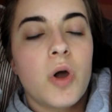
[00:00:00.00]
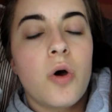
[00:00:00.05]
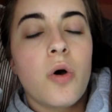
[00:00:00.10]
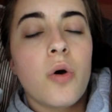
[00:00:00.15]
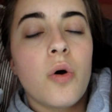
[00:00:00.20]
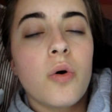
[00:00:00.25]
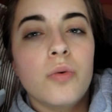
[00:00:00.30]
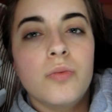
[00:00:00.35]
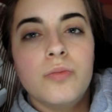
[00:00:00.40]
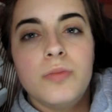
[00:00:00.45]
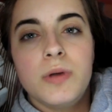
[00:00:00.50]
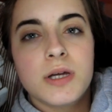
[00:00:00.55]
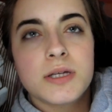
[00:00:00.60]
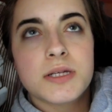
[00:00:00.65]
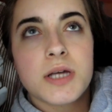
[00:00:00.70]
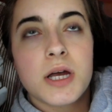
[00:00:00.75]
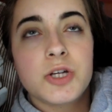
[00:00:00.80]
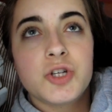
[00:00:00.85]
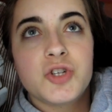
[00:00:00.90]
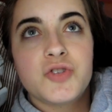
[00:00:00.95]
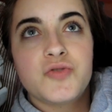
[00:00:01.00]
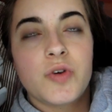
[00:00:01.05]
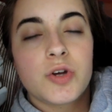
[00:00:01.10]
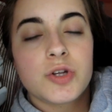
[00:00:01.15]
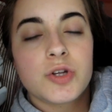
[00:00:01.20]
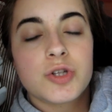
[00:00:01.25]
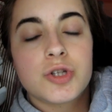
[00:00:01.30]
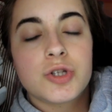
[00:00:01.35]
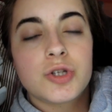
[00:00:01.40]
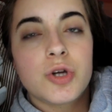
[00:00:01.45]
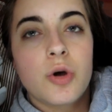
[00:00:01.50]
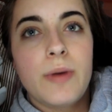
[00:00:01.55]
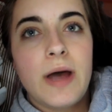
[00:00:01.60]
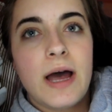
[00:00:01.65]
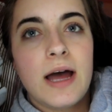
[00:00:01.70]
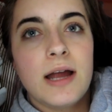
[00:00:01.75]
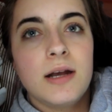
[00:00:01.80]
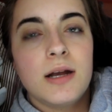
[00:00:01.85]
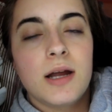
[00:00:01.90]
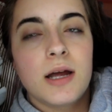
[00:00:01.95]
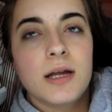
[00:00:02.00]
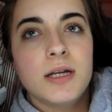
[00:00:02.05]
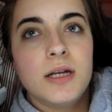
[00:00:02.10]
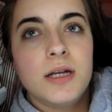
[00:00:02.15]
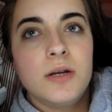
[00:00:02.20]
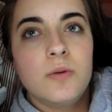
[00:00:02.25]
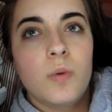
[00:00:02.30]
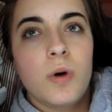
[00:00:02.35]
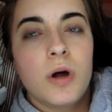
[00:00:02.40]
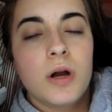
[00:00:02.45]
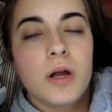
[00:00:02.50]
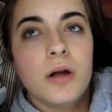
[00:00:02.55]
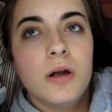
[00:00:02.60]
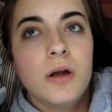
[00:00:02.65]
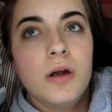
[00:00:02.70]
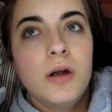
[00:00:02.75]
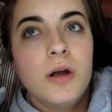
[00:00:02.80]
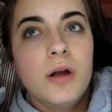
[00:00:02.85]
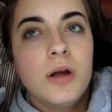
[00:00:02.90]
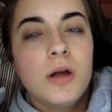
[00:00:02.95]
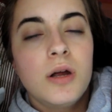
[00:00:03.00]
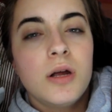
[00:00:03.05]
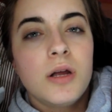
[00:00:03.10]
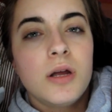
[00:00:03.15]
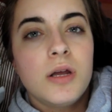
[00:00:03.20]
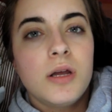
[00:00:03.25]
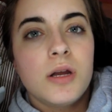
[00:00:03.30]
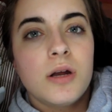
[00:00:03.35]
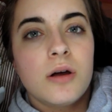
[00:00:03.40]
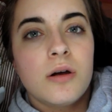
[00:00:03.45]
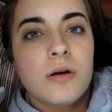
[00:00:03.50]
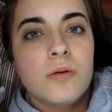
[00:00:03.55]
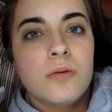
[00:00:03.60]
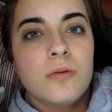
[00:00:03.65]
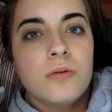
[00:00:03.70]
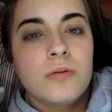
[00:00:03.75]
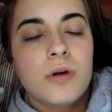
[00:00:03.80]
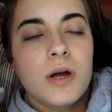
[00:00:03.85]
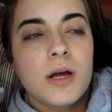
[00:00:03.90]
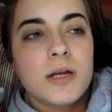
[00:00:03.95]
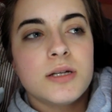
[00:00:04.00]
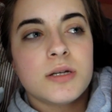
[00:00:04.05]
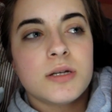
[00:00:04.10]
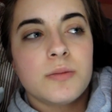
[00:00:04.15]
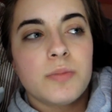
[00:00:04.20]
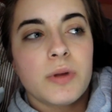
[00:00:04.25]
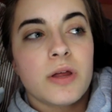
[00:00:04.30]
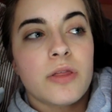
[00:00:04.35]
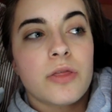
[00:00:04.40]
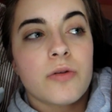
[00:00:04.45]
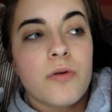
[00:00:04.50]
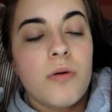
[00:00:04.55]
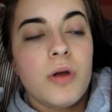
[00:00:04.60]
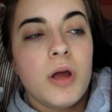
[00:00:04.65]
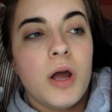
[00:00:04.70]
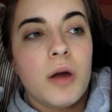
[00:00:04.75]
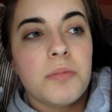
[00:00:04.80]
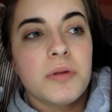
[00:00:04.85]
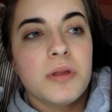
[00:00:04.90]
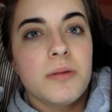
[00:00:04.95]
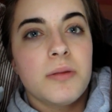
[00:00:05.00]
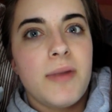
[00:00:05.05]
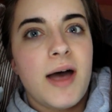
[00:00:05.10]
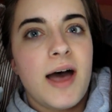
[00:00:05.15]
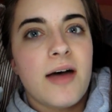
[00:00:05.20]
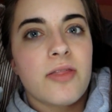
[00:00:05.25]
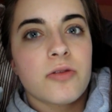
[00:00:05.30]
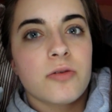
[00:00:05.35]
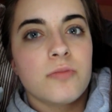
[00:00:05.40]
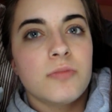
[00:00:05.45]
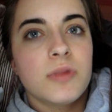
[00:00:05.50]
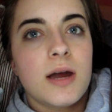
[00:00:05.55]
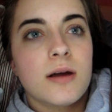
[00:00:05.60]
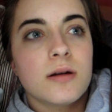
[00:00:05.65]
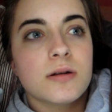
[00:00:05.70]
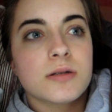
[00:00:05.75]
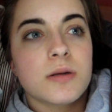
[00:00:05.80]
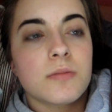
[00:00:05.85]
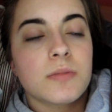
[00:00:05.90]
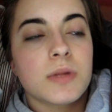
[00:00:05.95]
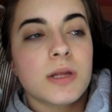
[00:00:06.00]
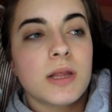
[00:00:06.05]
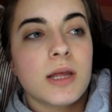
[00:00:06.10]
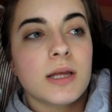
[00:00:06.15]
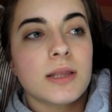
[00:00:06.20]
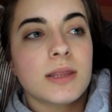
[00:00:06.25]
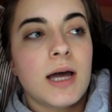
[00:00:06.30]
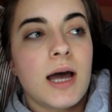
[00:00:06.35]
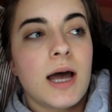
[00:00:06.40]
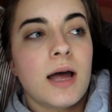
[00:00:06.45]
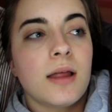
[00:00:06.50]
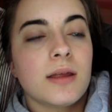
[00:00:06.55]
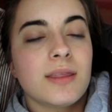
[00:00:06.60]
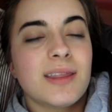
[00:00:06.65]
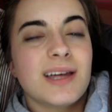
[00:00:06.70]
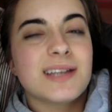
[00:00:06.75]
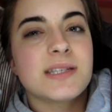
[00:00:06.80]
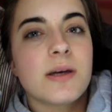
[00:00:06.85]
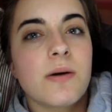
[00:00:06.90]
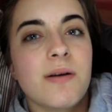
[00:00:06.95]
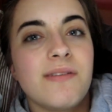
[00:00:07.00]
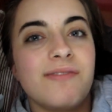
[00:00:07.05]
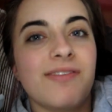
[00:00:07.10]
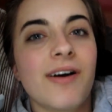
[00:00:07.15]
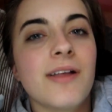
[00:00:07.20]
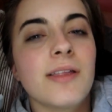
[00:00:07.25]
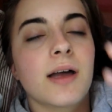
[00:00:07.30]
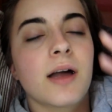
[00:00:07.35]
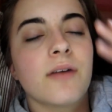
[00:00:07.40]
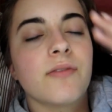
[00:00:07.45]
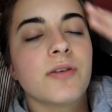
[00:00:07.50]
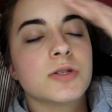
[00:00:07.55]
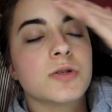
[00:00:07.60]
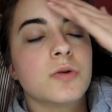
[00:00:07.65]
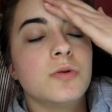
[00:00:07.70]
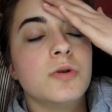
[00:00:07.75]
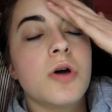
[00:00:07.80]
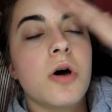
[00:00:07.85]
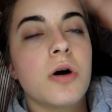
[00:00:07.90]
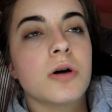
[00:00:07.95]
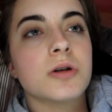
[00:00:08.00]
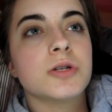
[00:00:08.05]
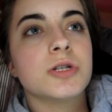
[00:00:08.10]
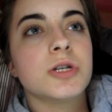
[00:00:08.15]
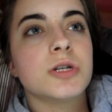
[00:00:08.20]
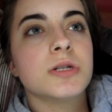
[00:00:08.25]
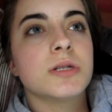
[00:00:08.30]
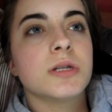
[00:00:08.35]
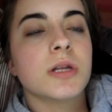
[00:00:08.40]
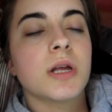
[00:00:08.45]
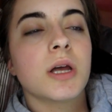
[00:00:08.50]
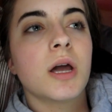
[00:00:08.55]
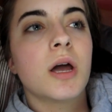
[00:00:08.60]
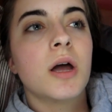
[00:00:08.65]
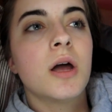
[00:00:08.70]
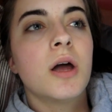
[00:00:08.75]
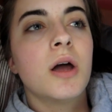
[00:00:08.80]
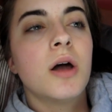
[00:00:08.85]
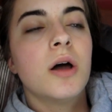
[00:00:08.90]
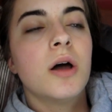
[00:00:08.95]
home because I just felt so bad and I didn't want to, you know, end up like throwing up in the bathroom there or something like that. Like, that's how I felt. Like, I felt so nauseous and like